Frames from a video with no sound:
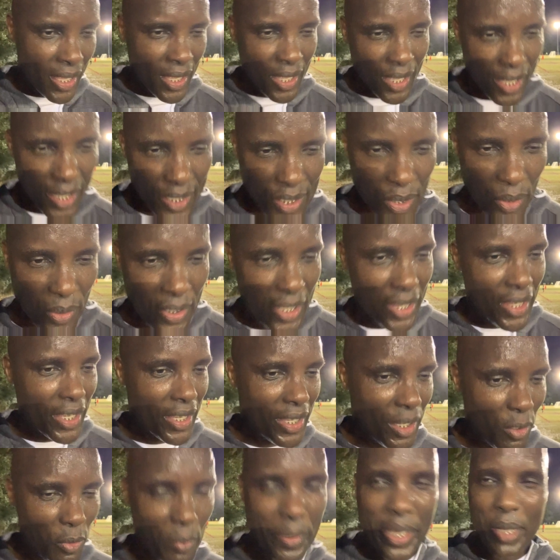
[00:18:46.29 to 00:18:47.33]
It's the only thing
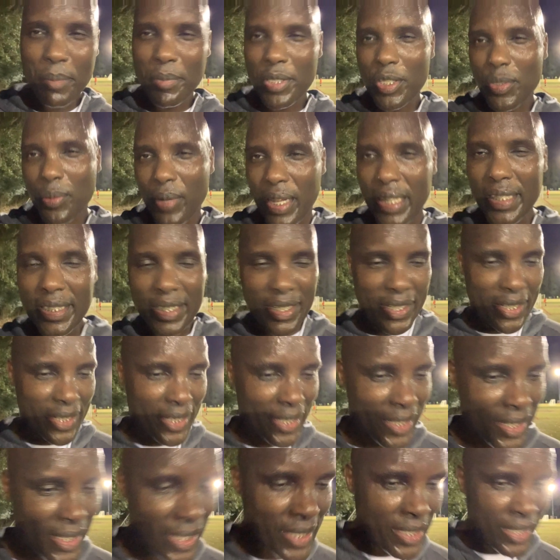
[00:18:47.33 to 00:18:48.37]
that will make me sweat
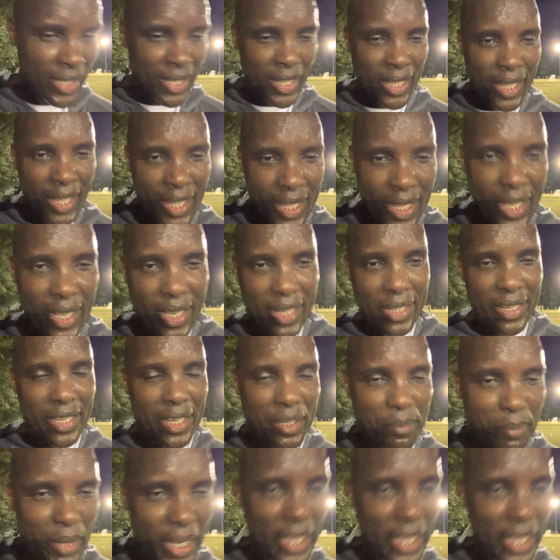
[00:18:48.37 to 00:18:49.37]
and get my